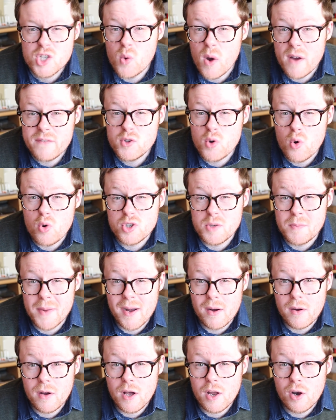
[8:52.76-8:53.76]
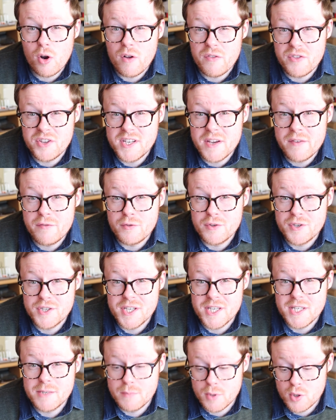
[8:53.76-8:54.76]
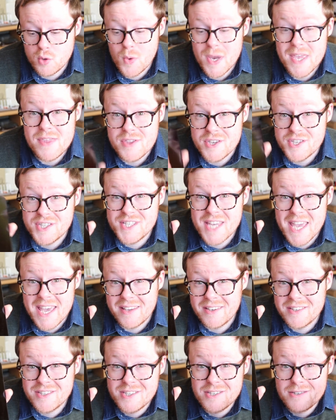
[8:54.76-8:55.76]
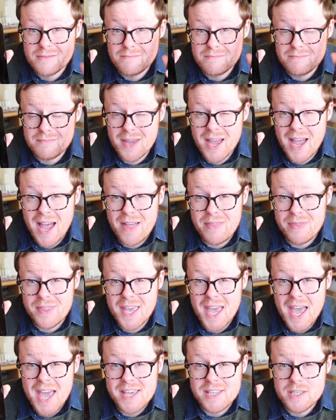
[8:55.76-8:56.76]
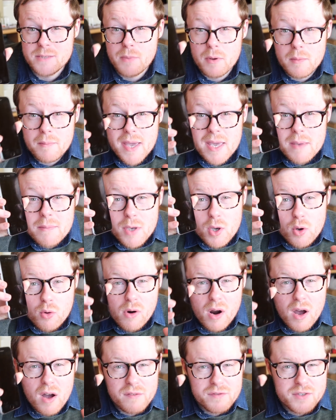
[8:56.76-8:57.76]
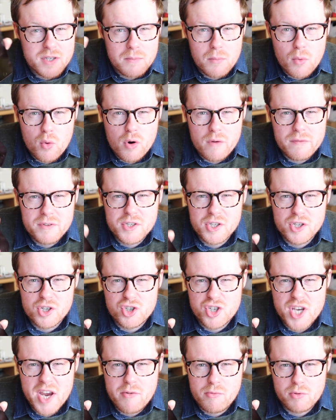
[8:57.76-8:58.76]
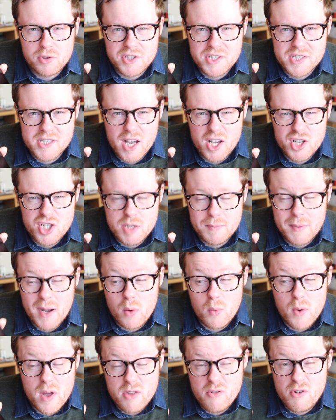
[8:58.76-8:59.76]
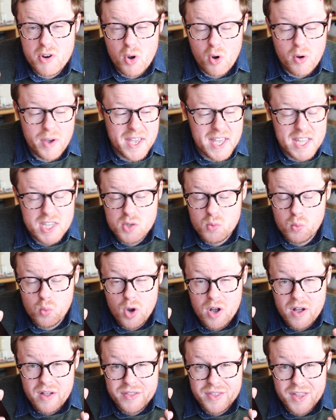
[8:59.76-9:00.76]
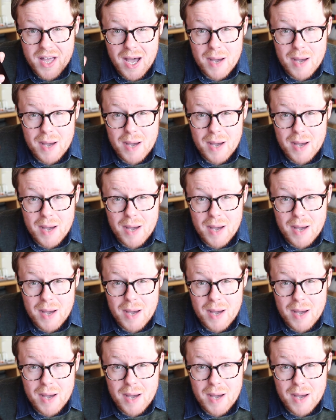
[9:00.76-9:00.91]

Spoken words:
So I've talked about a lot of the differences between the 6 and the 8, but maybe you're after more of a sort of general discussion about whether or not it's worth